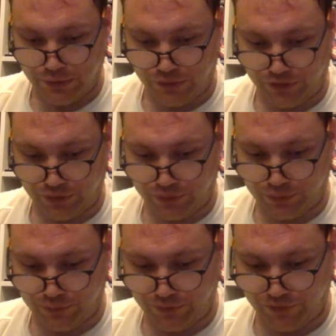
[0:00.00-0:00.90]
So
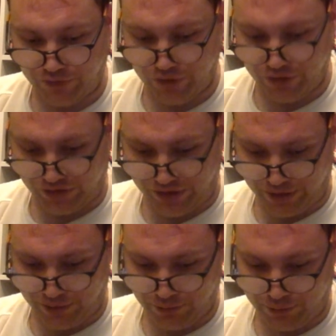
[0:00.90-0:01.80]
the first
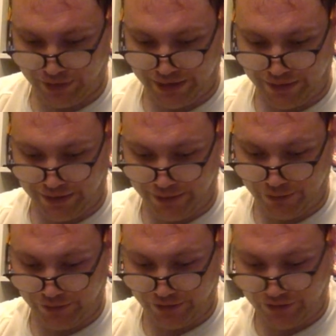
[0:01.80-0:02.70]
thing I'll get out here,
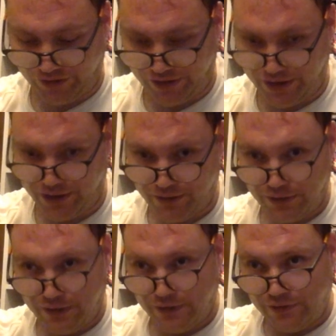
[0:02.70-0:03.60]
as I can see,
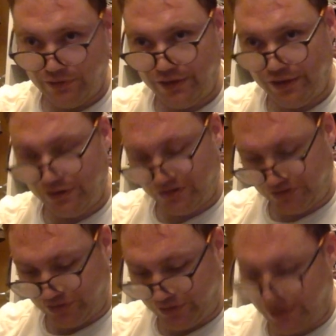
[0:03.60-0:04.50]
this
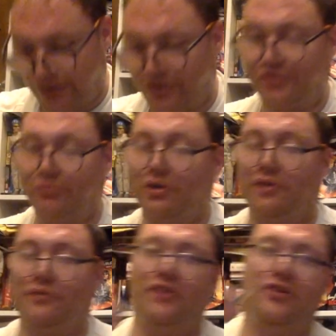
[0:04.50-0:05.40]

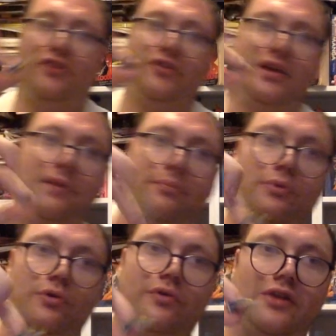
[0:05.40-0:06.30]
is the
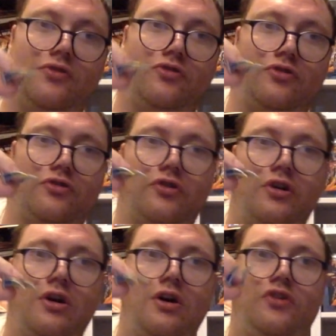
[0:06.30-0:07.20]
Blue Ranger's
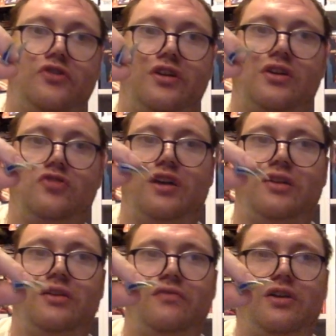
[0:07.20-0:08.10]
signature
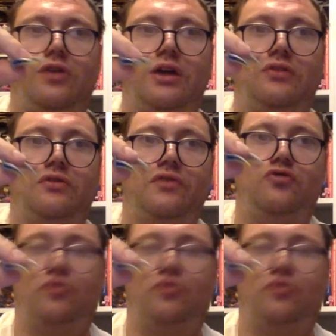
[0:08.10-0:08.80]
individual